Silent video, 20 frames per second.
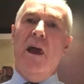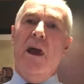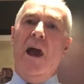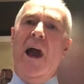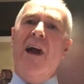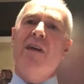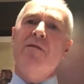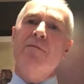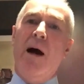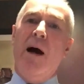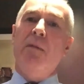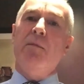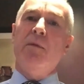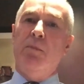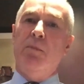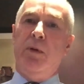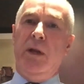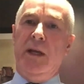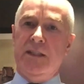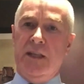I have met with
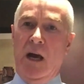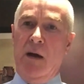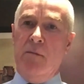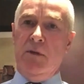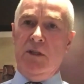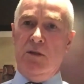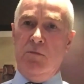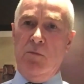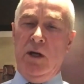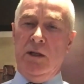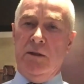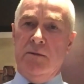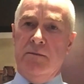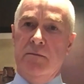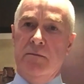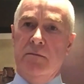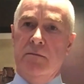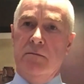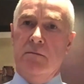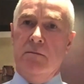the police ombudsman.
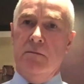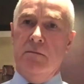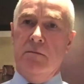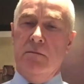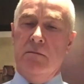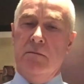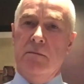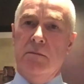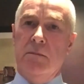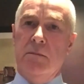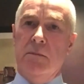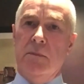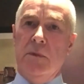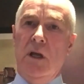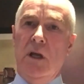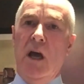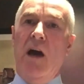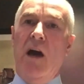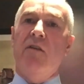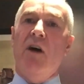
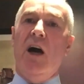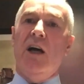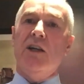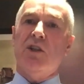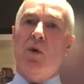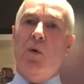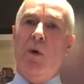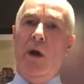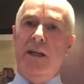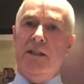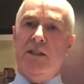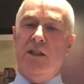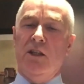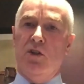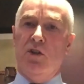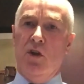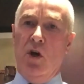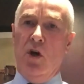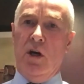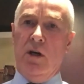I've asked
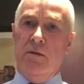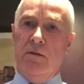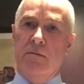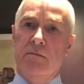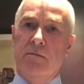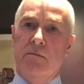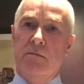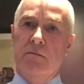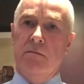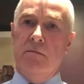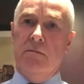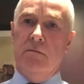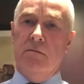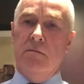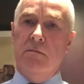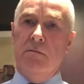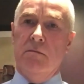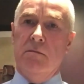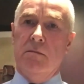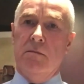questions there.
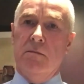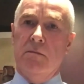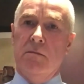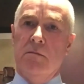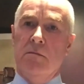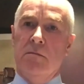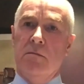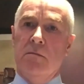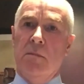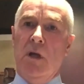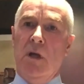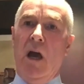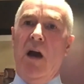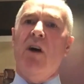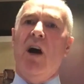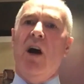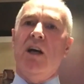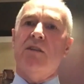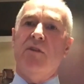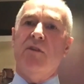I've
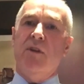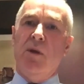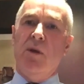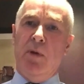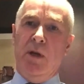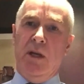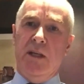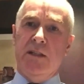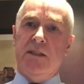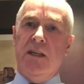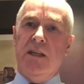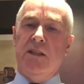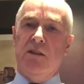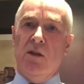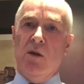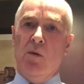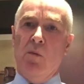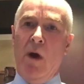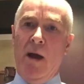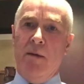asked for the ballistics
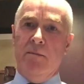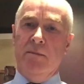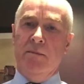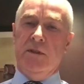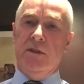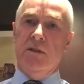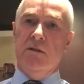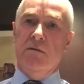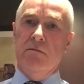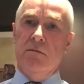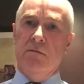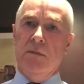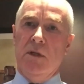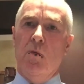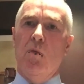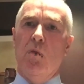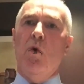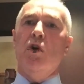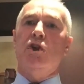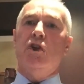of the weapons.
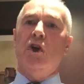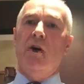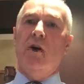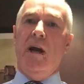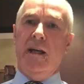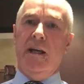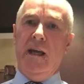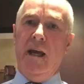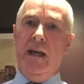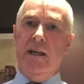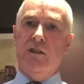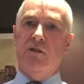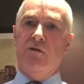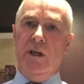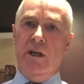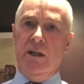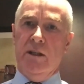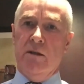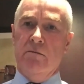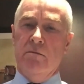Was there any
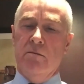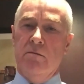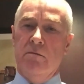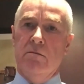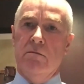history in them?